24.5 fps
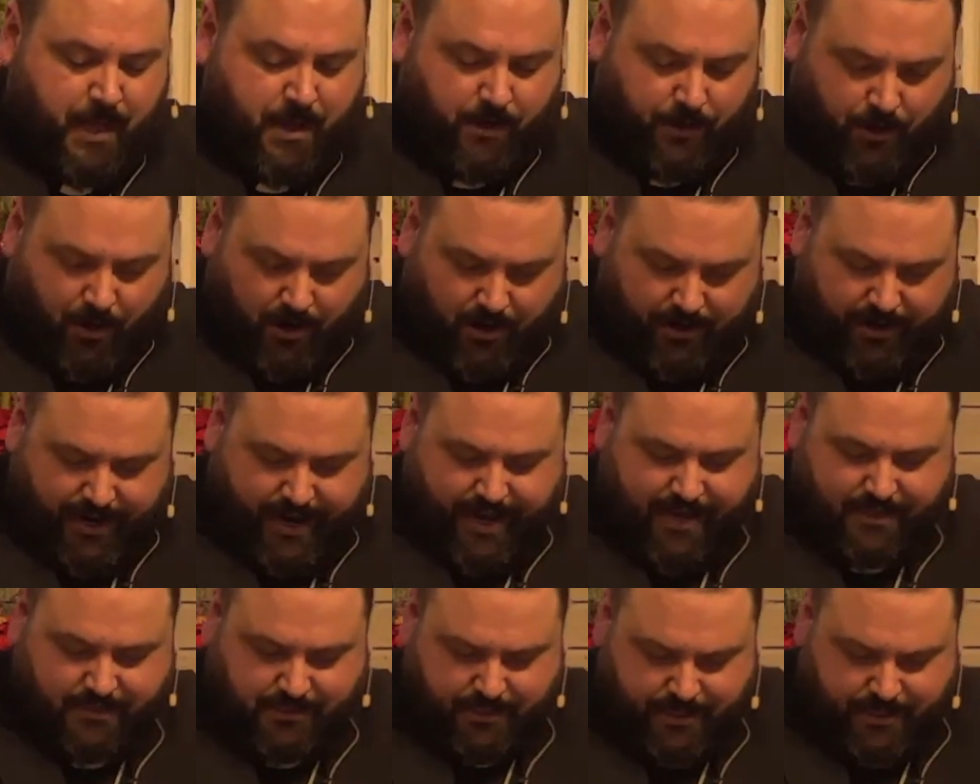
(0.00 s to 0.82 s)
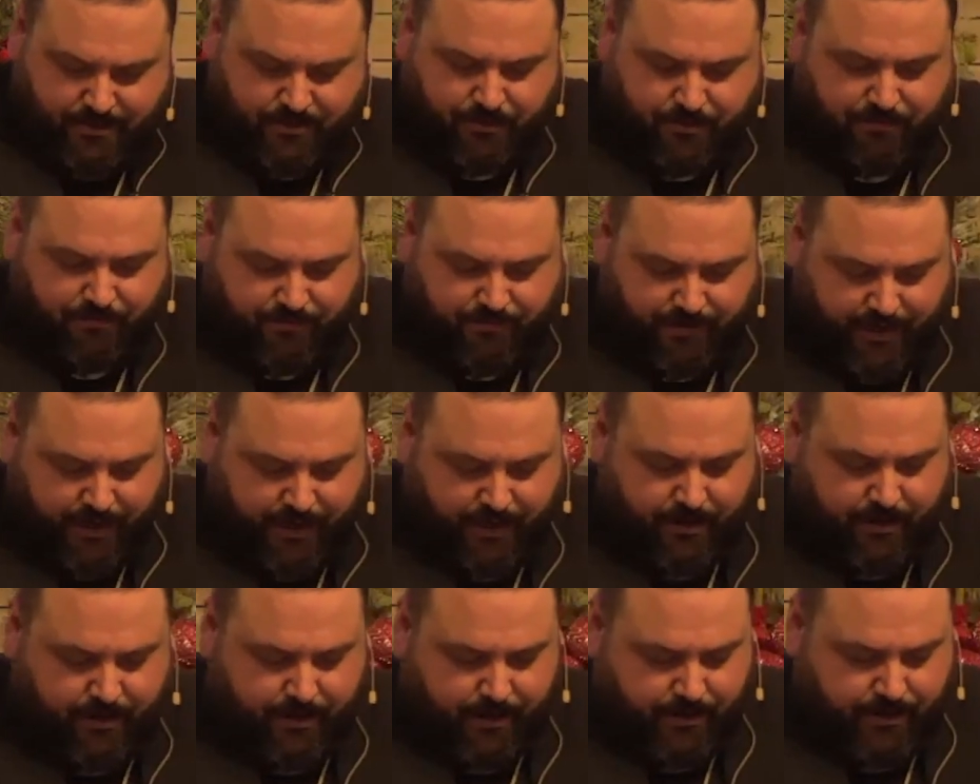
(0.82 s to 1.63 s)
God has
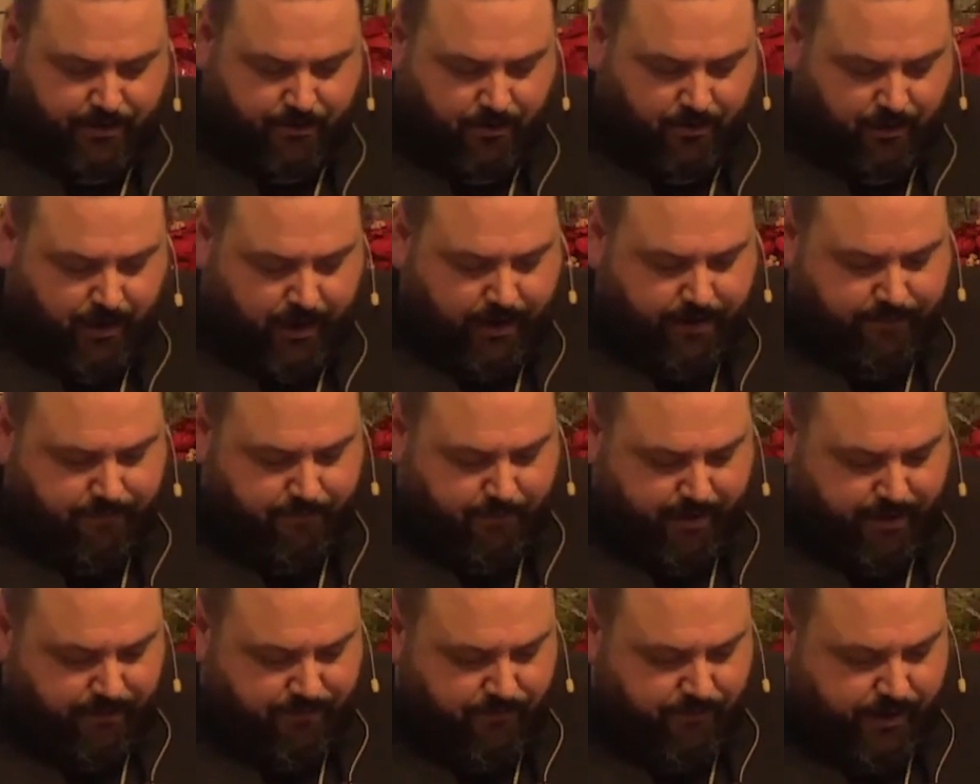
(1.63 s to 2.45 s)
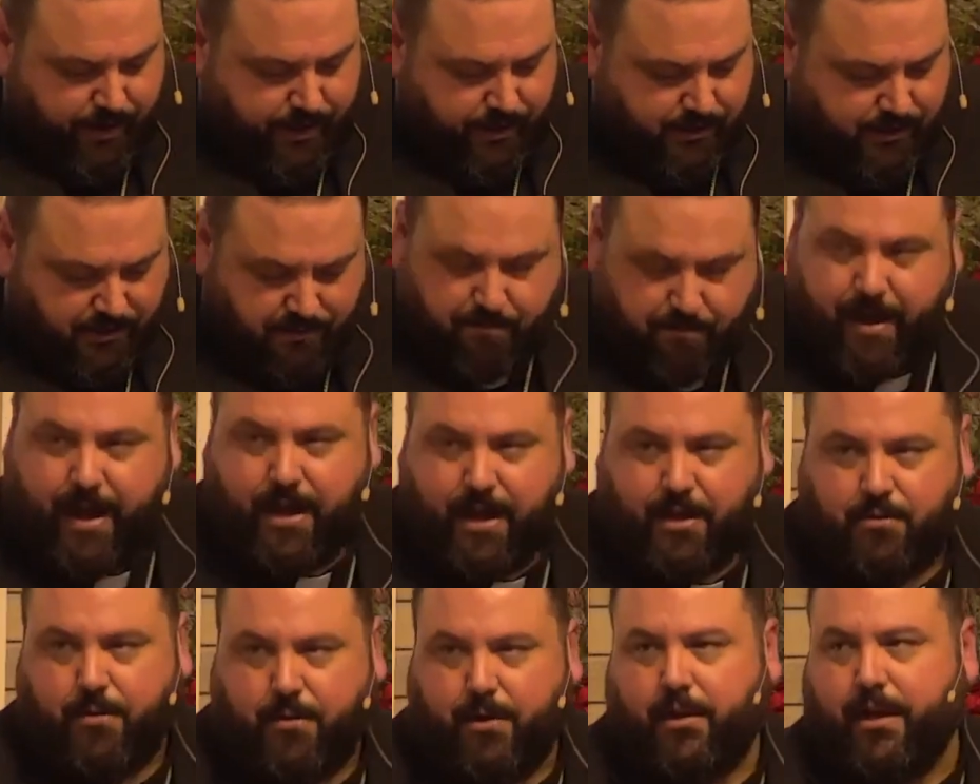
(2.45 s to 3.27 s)
intervened in your life, my friends.
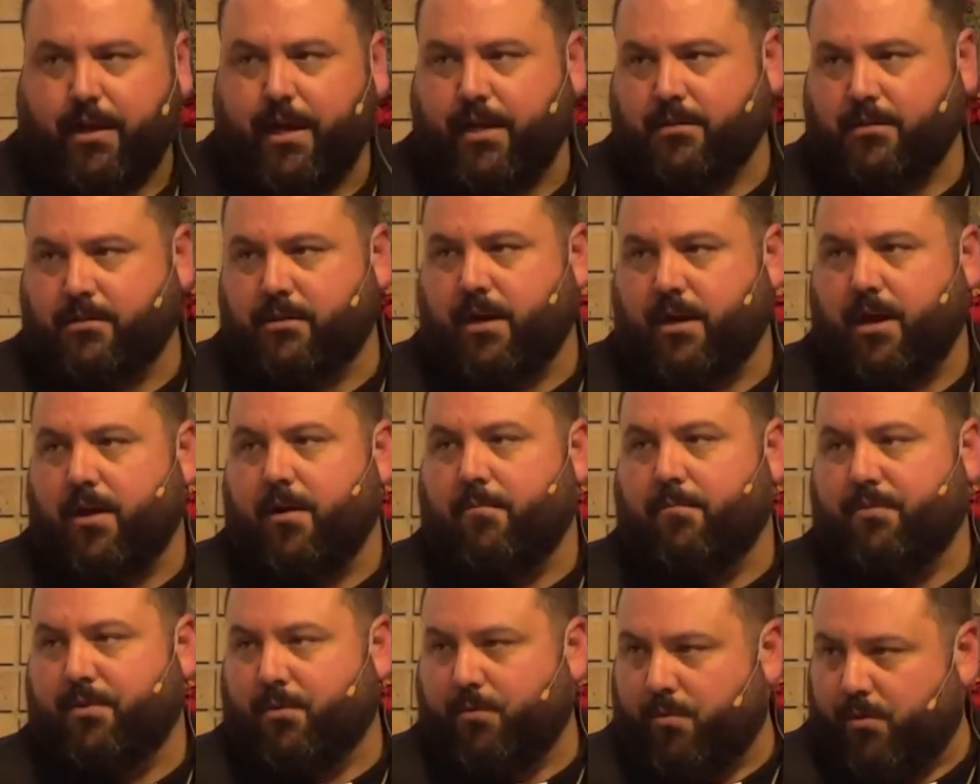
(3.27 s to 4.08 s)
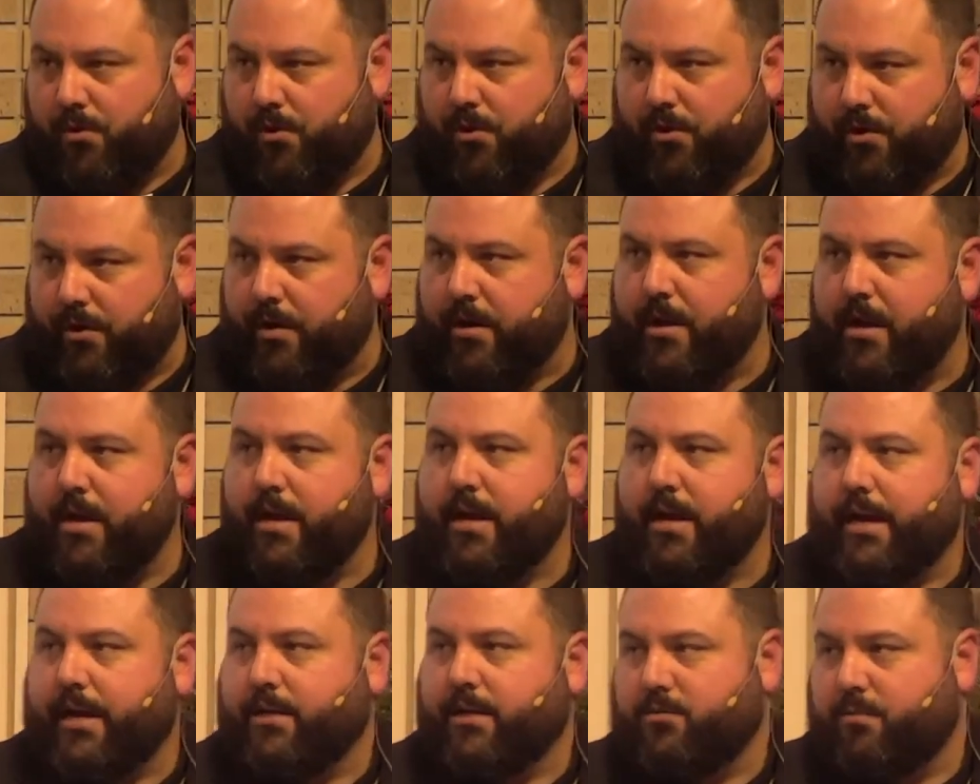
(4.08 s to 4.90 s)
Emmanuel has come. The word
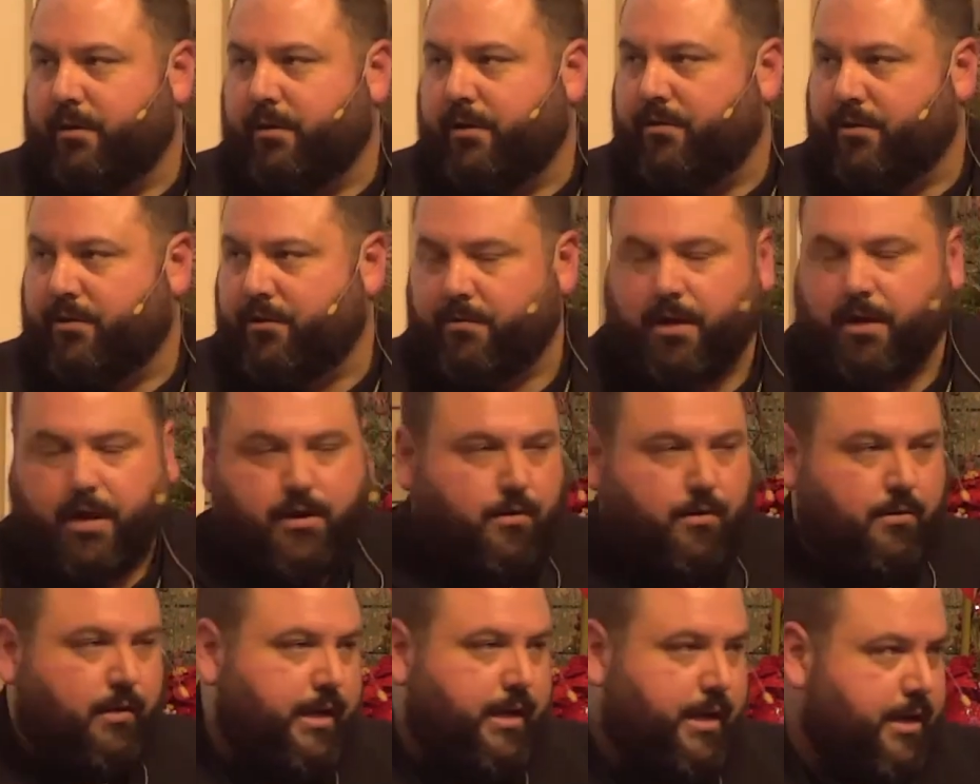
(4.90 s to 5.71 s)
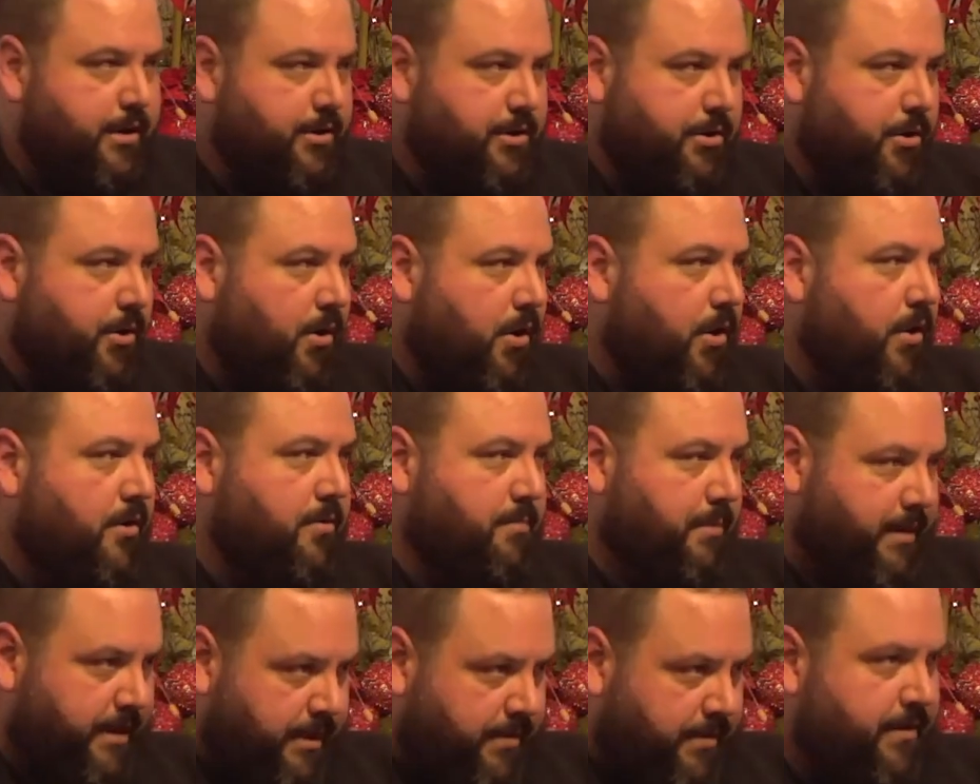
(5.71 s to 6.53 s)
is with you, not only in your
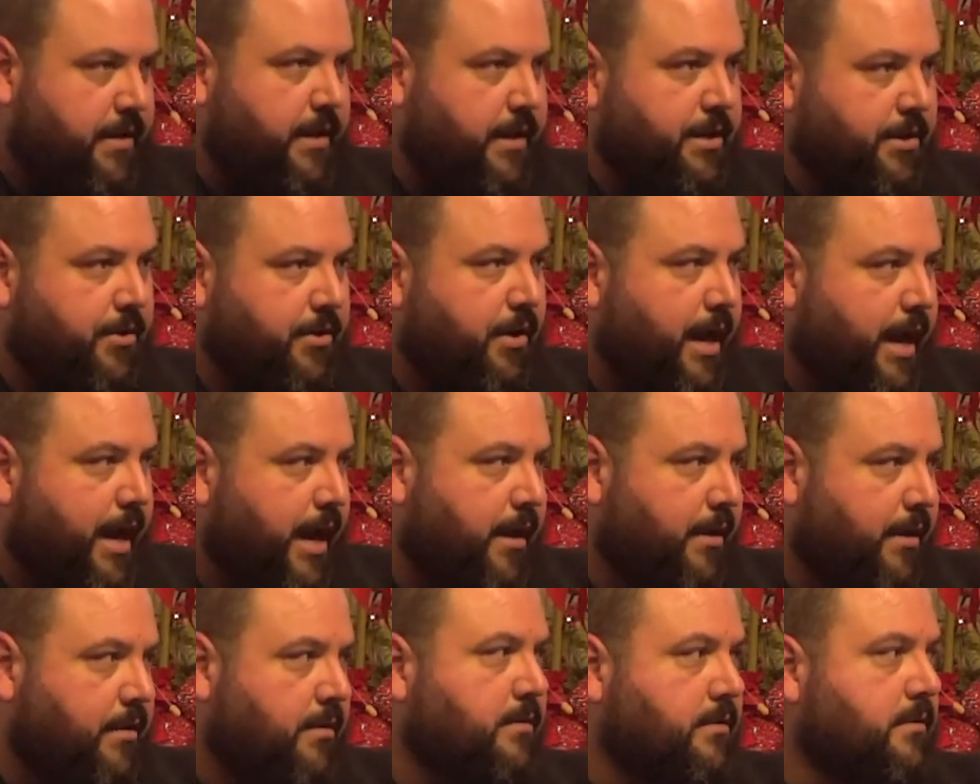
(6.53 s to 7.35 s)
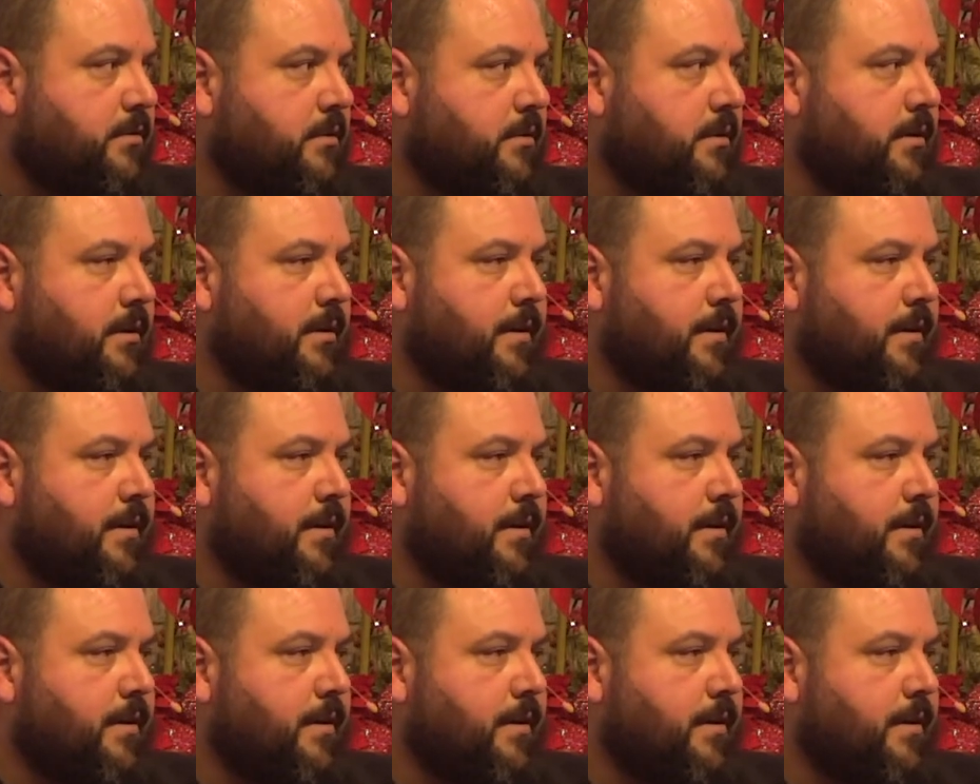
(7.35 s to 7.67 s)
heart, but even in your hands.